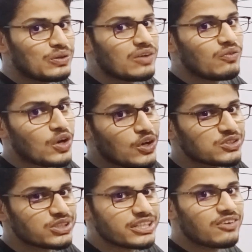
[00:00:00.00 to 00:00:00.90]
to the
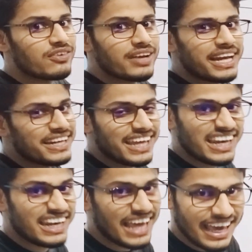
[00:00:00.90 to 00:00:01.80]
velocity of light
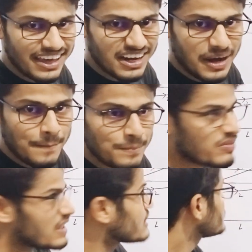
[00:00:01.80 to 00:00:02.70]
in air.
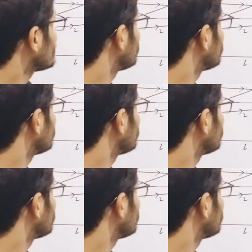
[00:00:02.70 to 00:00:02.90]
So